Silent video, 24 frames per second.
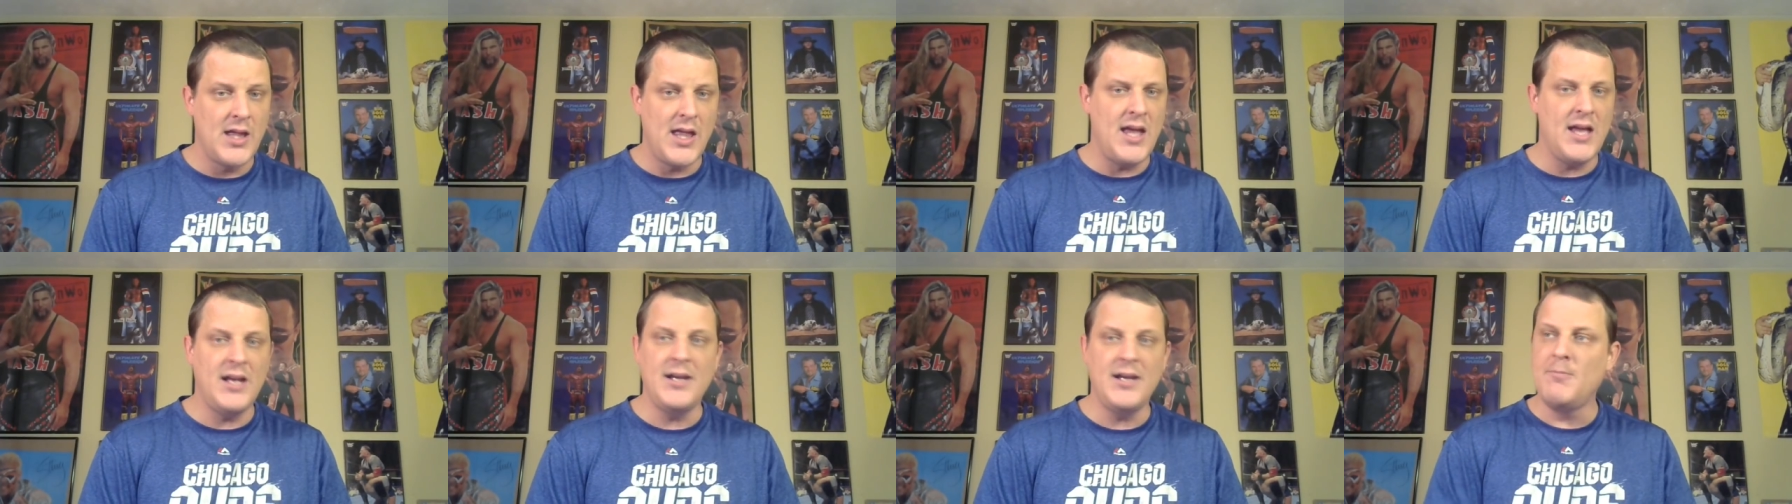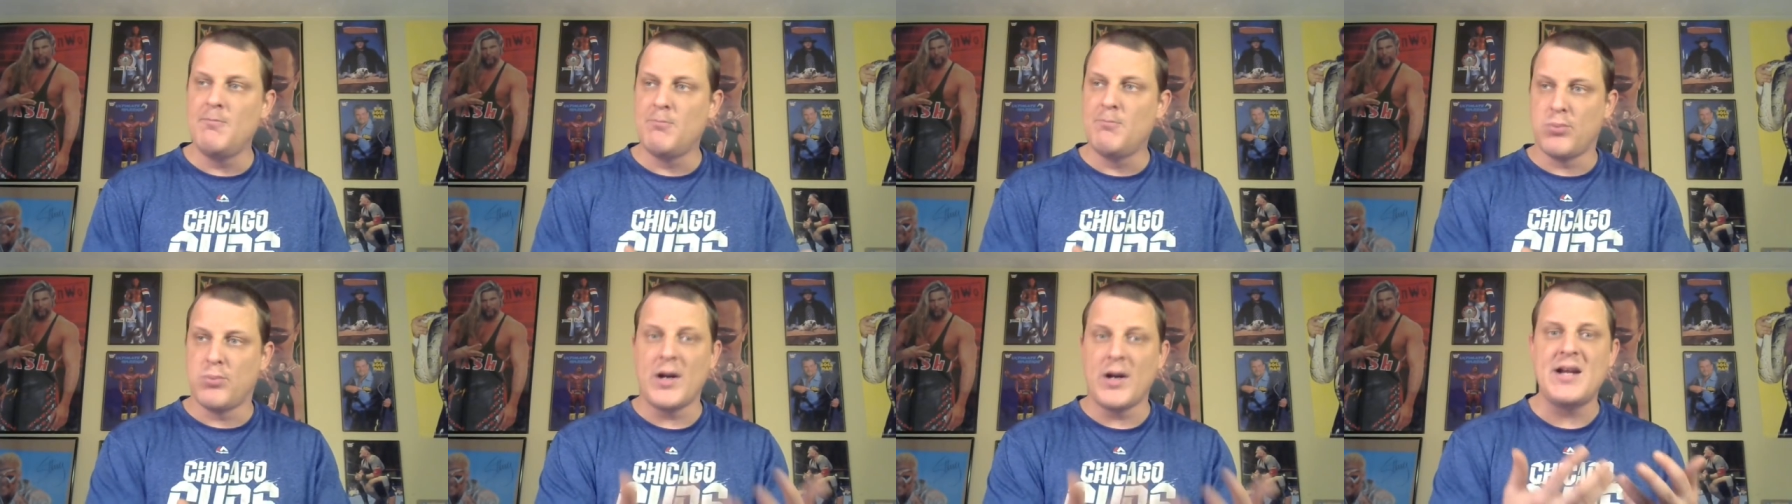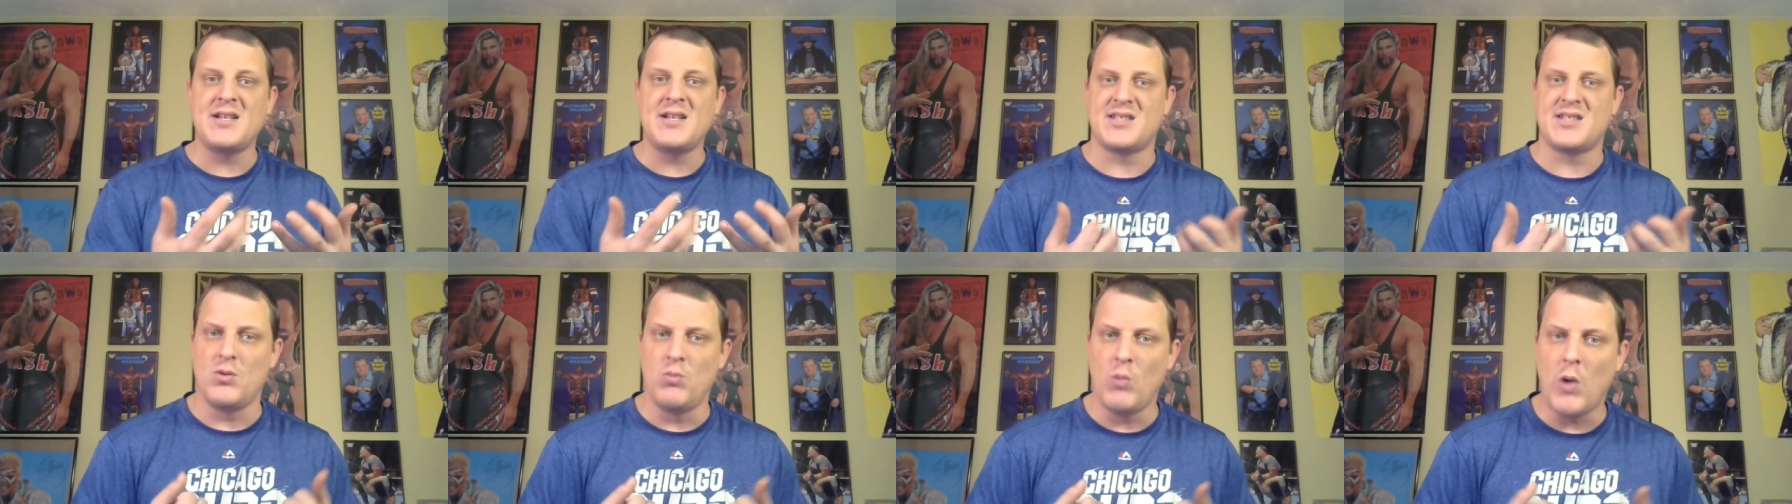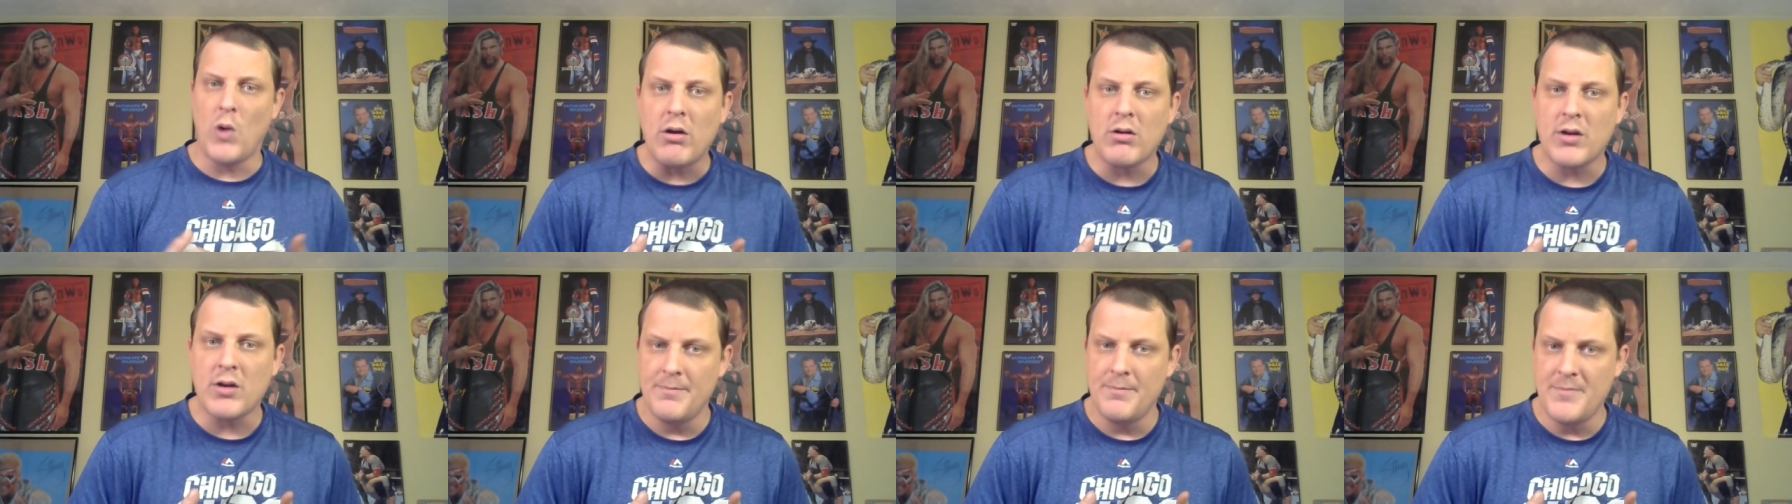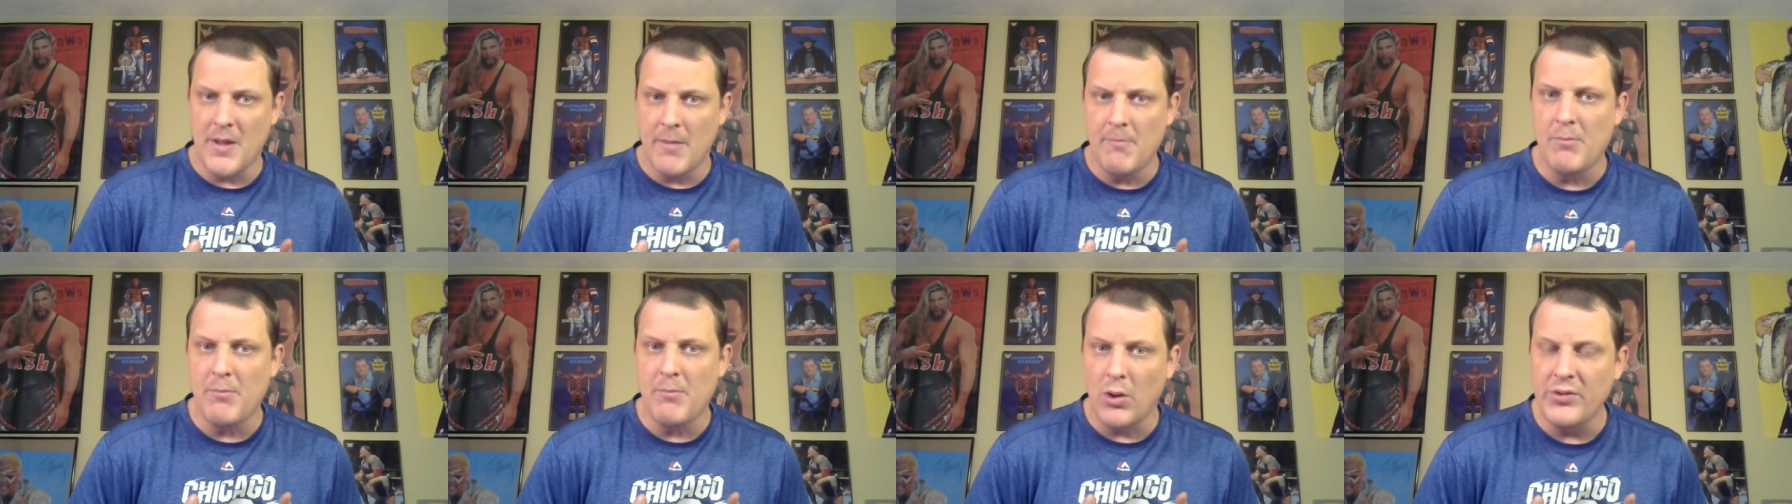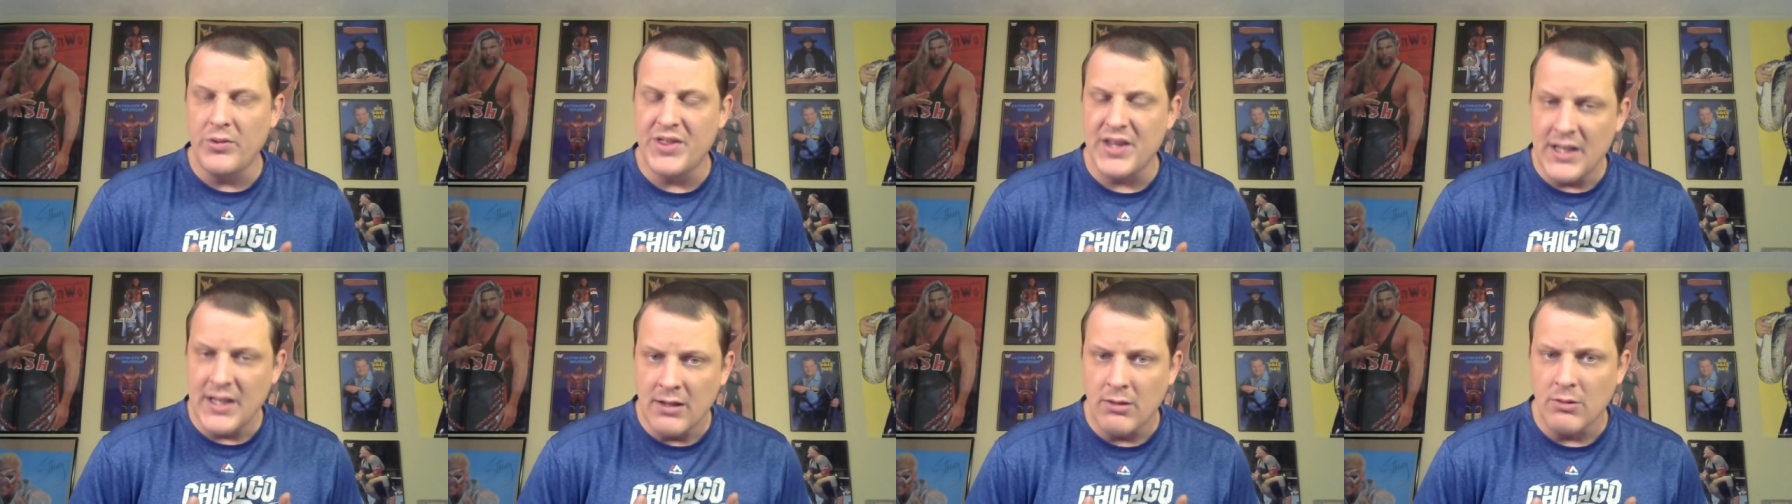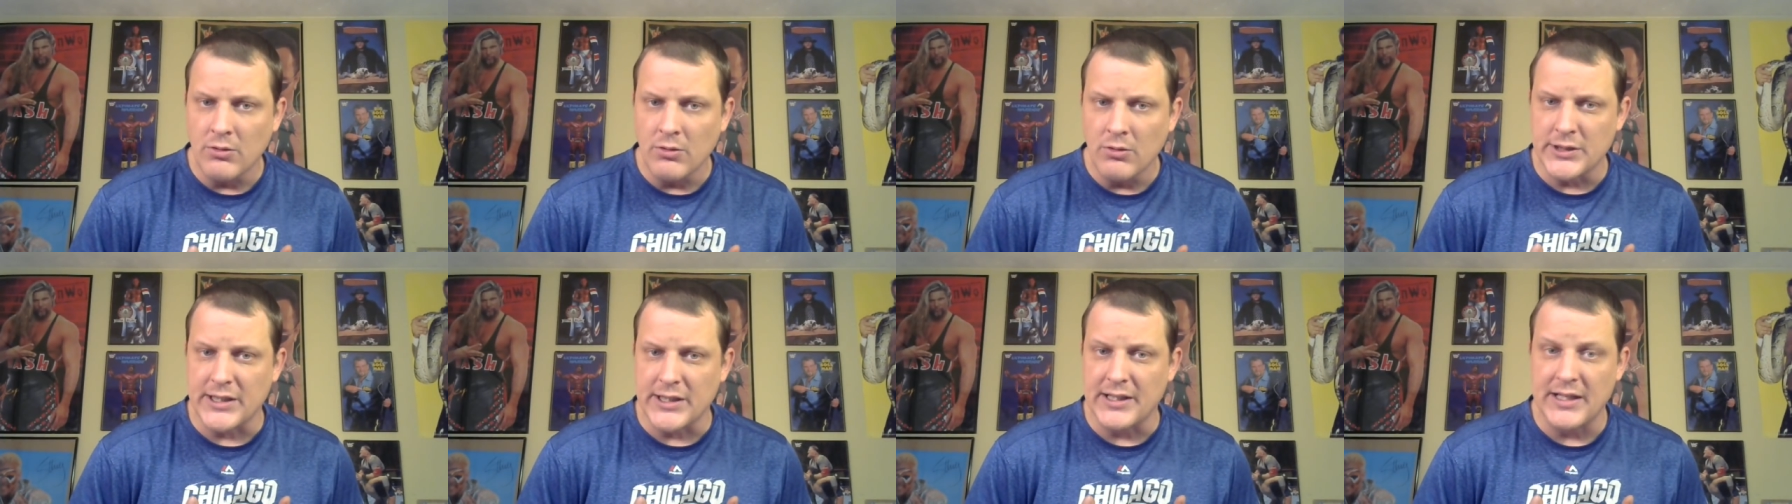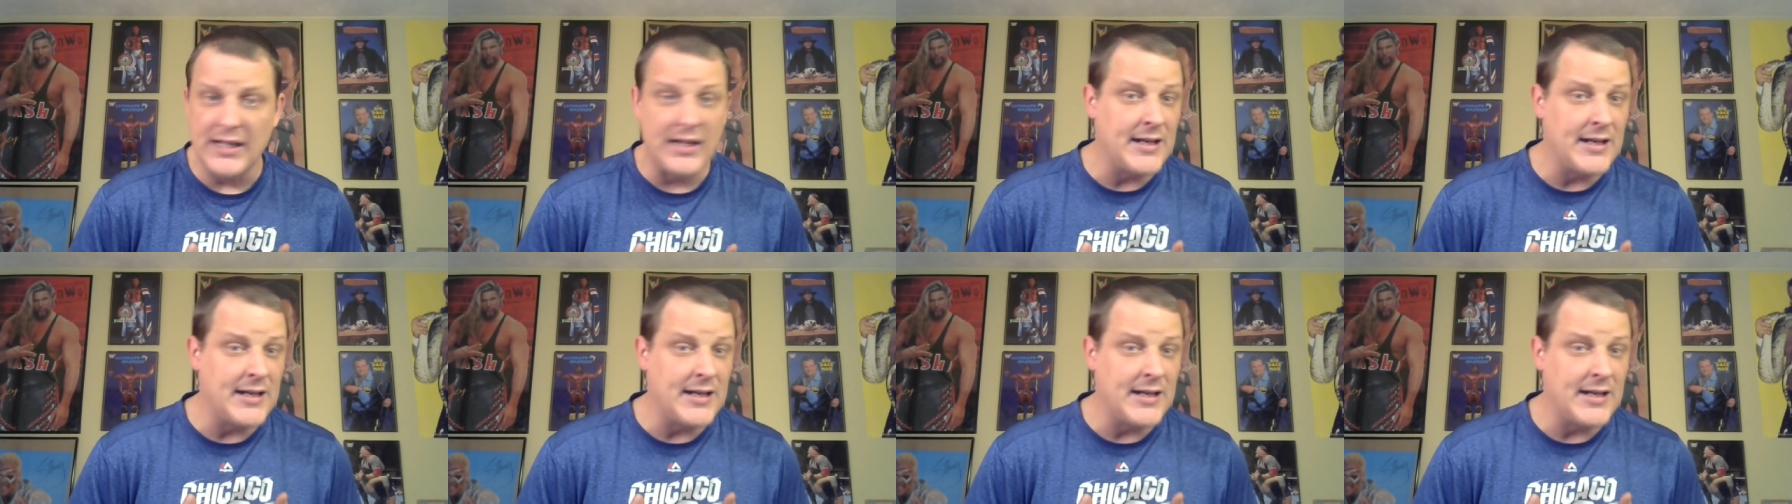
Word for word: and embrace and welcome them both equally.